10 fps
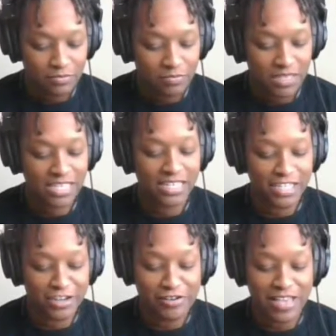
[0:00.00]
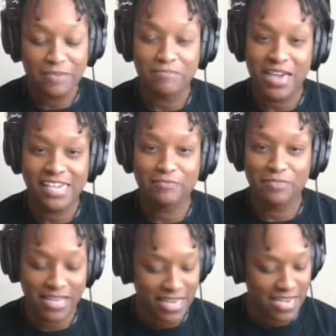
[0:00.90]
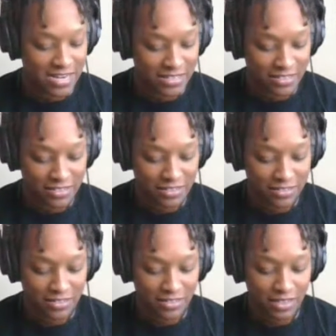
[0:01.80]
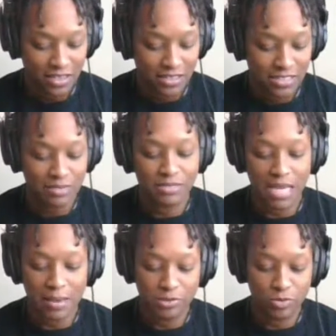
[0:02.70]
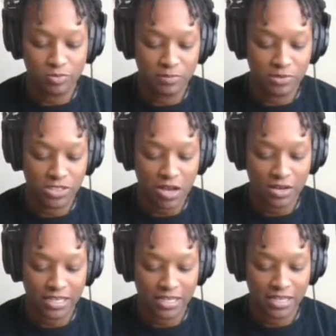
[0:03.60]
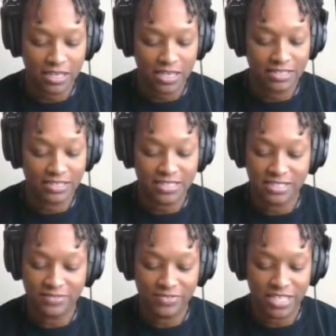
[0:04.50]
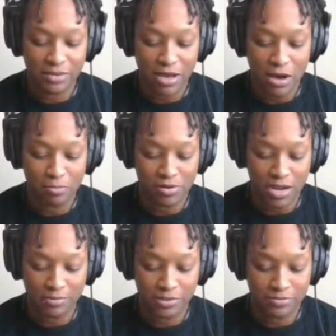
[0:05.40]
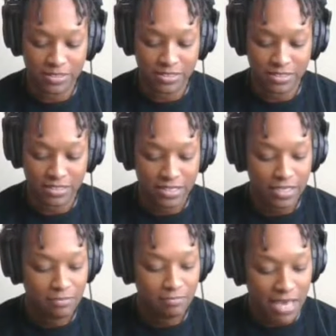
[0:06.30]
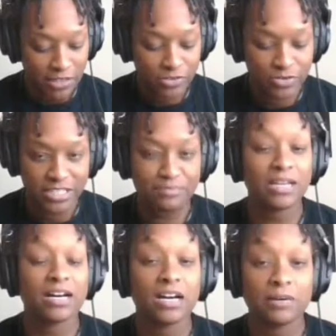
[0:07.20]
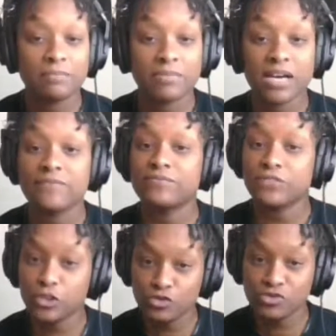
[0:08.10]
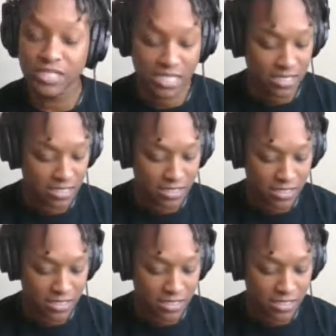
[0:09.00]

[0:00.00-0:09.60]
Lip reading: Be clear and make it plain. Sometimes when people talk extensively about problems, boundaries become confusing.